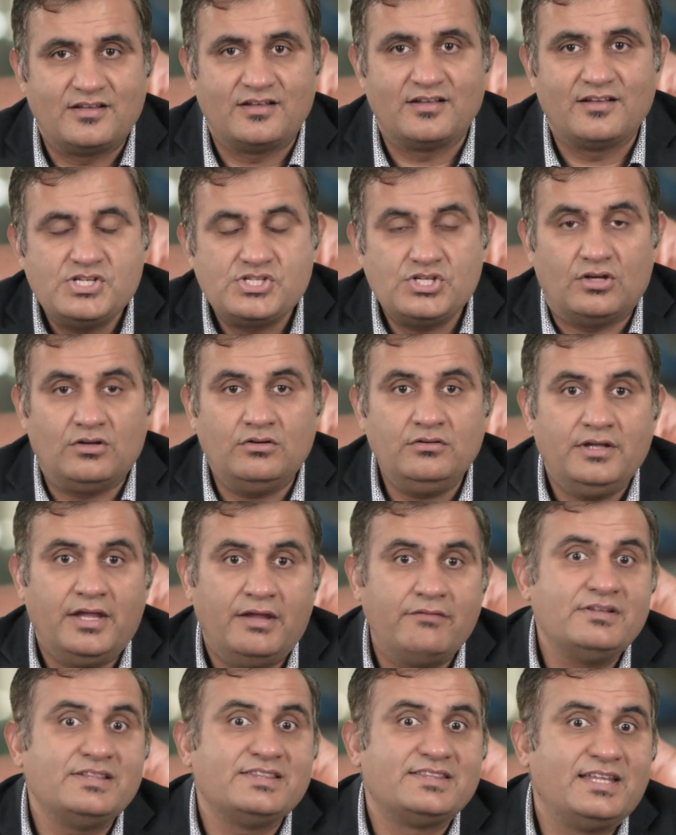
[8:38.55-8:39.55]
So
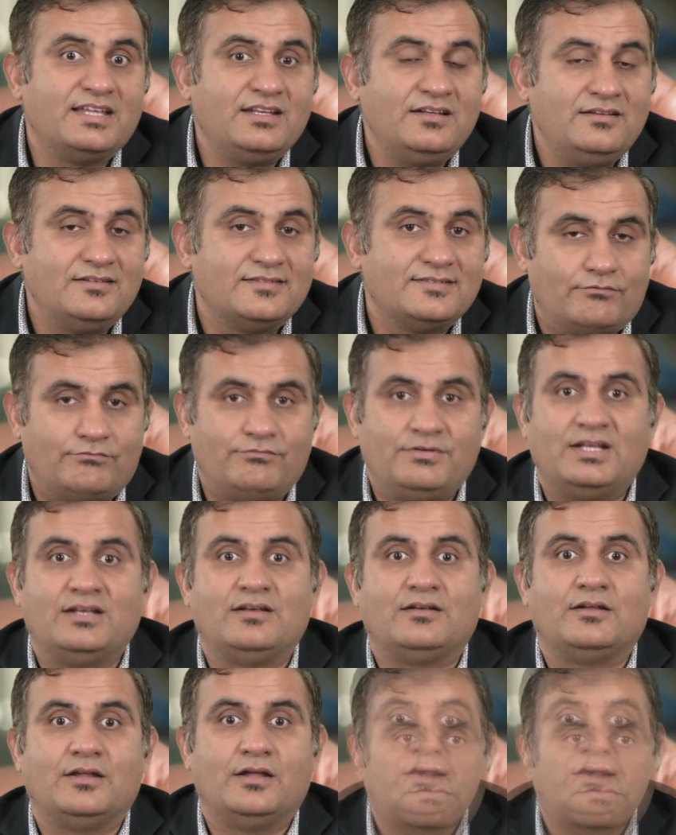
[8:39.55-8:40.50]
even then, when